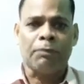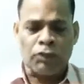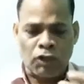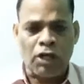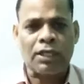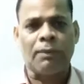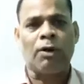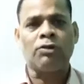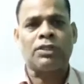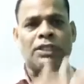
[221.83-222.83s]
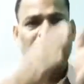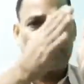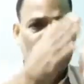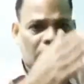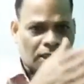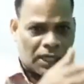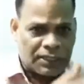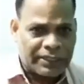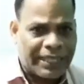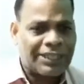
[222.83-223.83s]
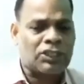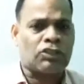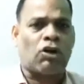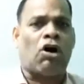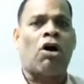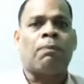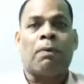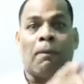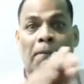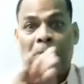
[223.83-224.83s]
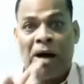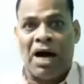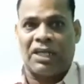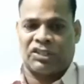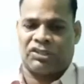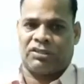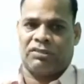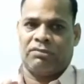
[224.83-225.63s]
talk about in the context of mass,